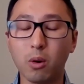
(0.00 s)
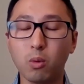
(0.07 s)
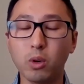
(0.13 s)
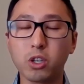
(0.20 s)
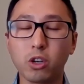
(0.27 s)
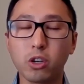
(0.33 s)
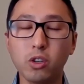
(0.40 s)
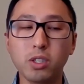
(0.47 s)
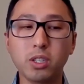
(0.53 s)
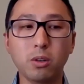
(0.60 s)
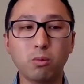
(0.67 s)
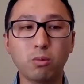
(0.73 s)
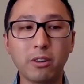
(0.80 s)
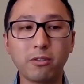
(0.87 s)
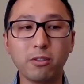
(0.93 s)
which are used
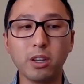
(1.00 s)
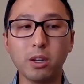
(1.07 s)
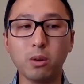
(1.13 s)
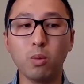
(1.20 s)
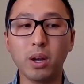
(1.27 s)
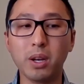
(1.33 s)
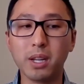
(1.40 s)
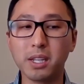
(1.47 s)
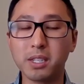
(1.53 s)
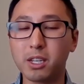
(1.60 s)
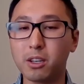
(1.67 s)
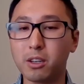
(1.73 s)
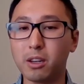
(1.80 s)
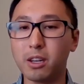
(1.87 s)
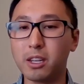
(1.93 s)
in roughly one
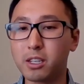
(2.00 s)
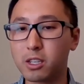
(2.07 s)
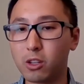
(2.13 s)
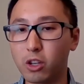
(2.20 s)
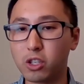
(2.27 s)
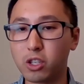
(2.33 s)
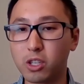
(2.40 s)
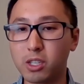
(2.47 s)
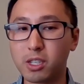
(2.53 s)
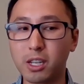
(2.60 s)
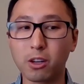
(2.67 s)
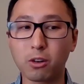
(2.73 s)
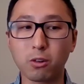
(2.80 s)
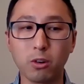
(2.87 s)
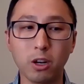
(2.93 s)
dozen installations
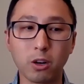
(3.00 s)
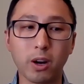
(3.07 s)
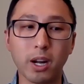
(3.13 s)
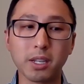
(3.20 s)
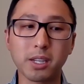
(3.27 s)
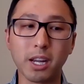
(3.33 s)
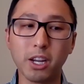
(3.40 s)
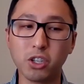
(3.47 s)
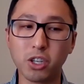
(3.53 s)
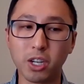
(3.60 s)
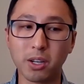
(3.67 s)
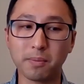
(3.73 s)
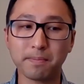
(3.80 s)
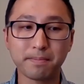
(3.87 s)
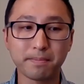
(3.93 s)
across Asia.